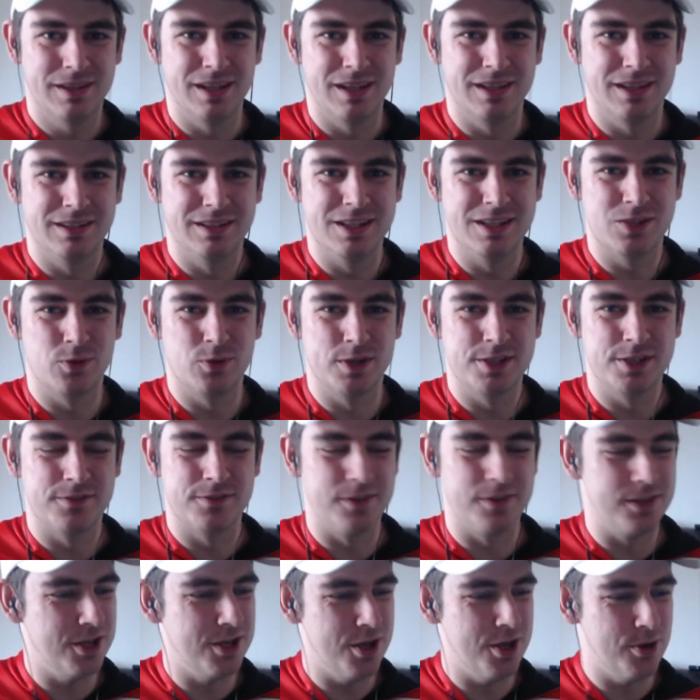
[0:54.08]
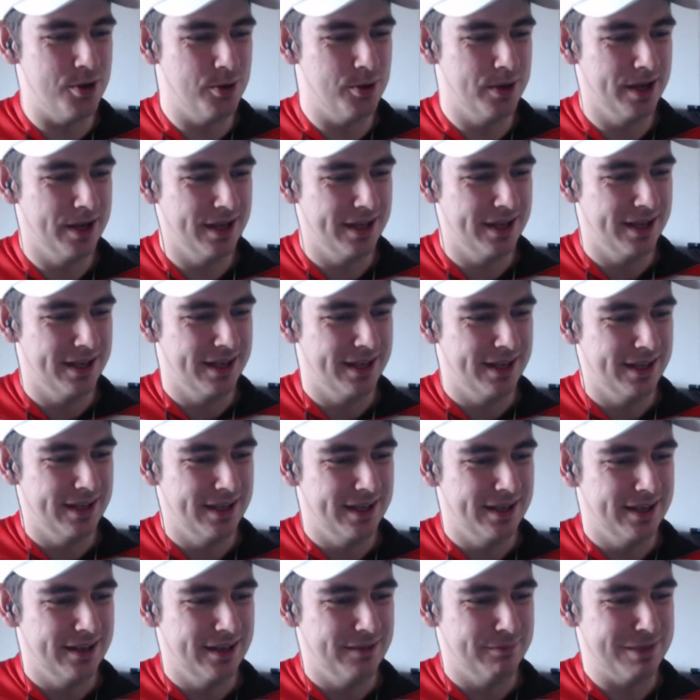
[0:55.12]
This one is for the new
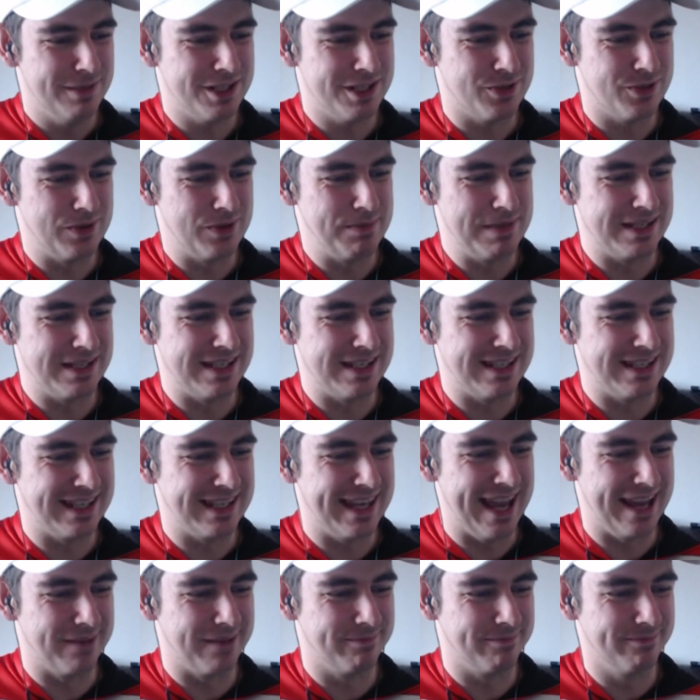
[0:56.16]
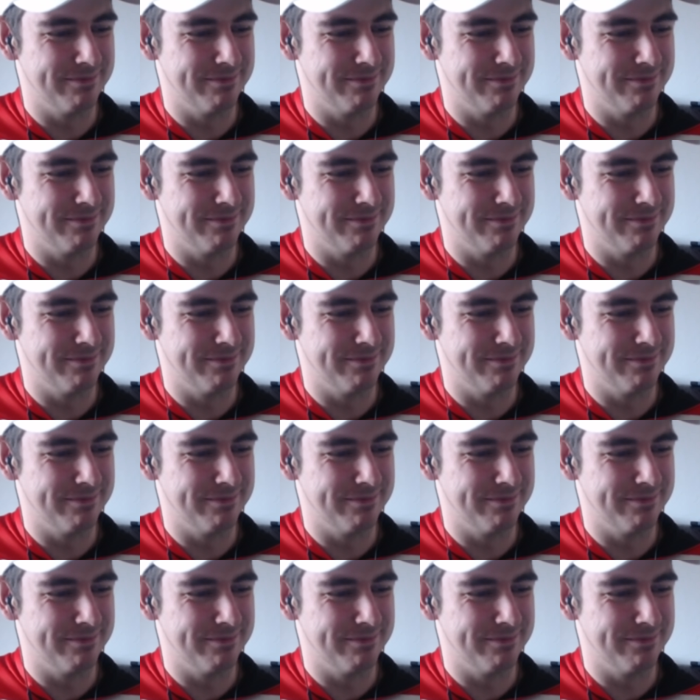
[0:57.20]
Mr. and Mrs. King.